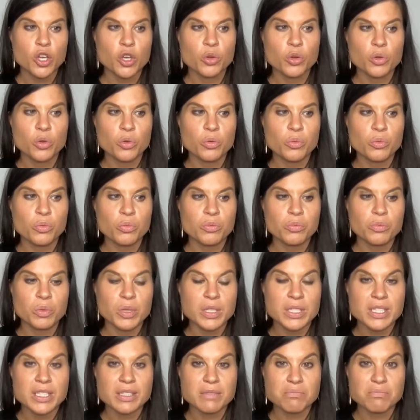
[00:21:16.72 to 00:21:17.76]
who
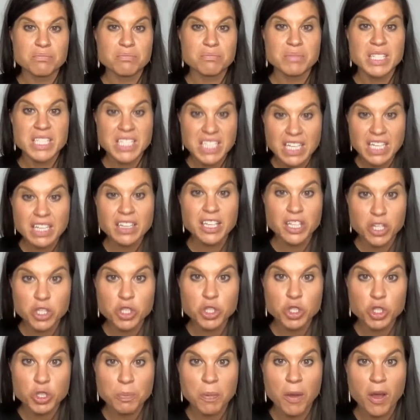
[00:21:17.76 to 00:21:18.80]
was stealing the
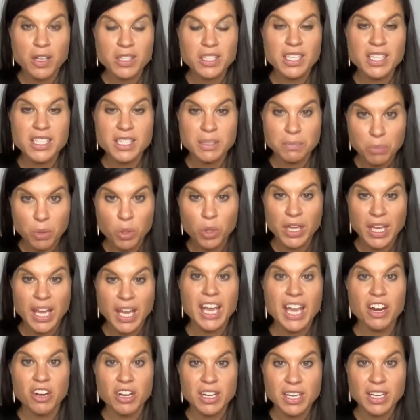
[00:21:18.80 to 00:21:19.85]
juice boxes and pulling
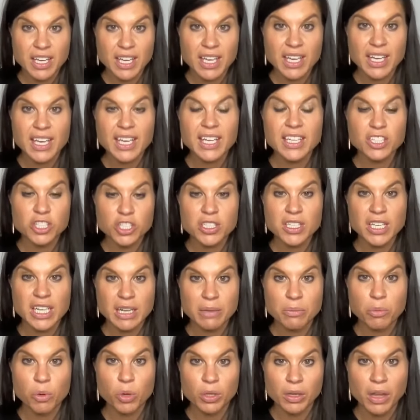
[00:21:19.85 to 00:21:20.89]
hair and kicking just
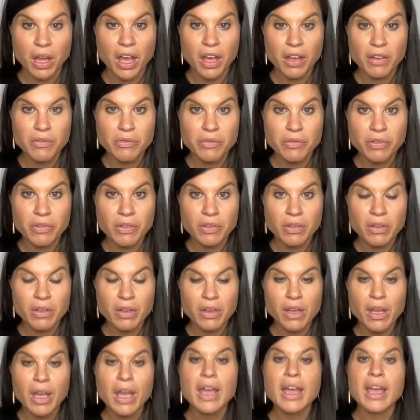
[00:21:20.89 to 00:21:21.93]
needed more love?
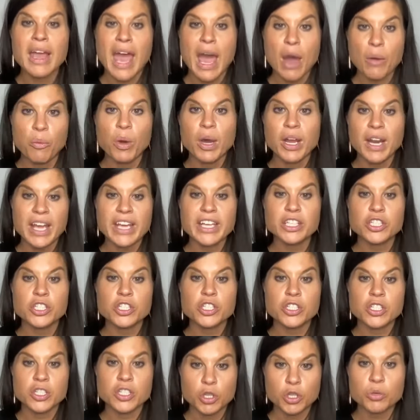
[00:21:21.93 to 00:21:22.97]
At what
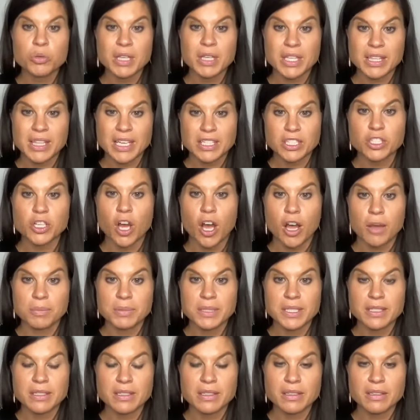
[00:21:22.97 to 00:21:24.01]
age do you think that
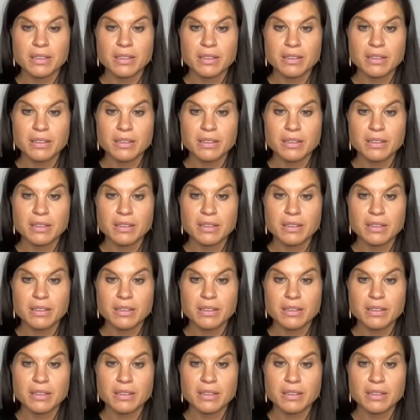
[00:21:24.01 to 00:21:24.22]
stops?